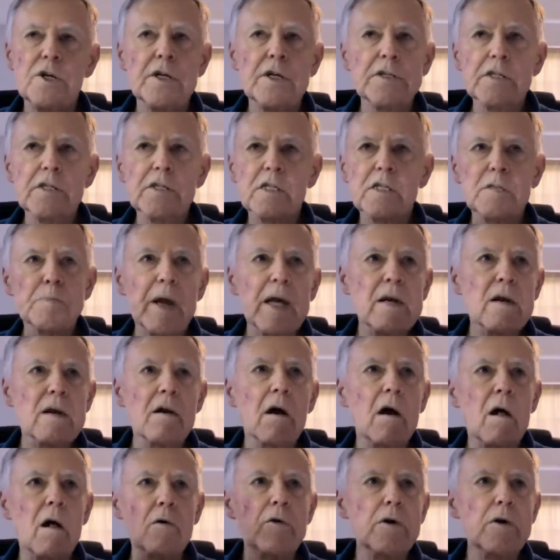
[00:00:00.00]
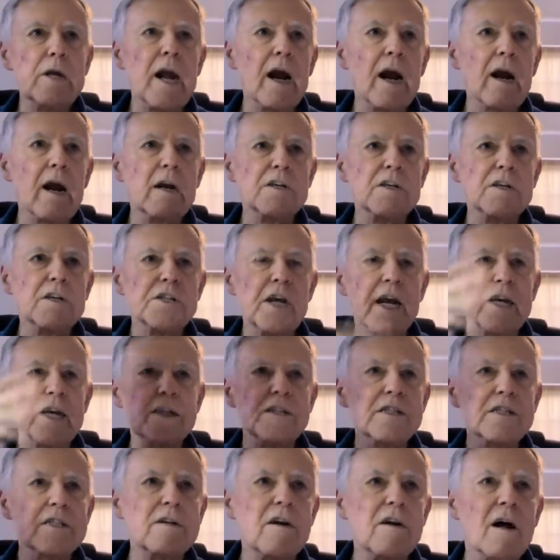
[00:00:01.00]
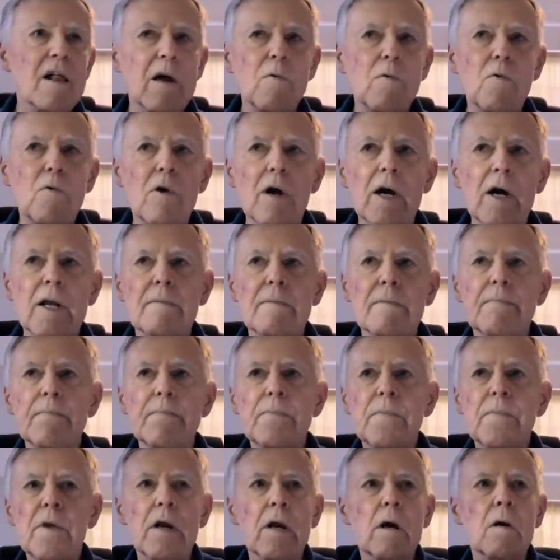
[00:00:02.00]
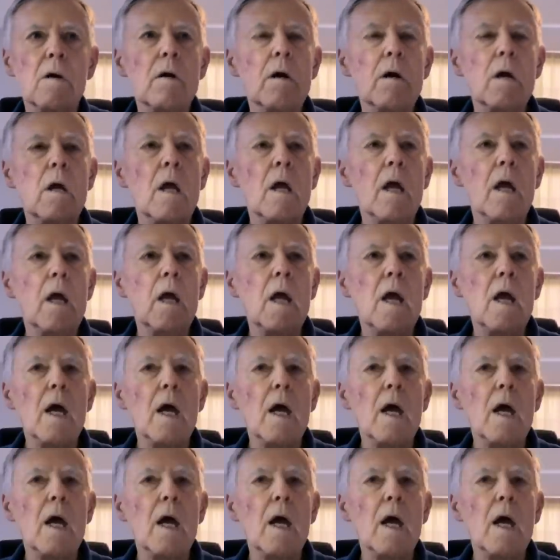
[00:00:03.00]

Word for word: Jesus paid it all. Who cares? I can sin all I want, you know.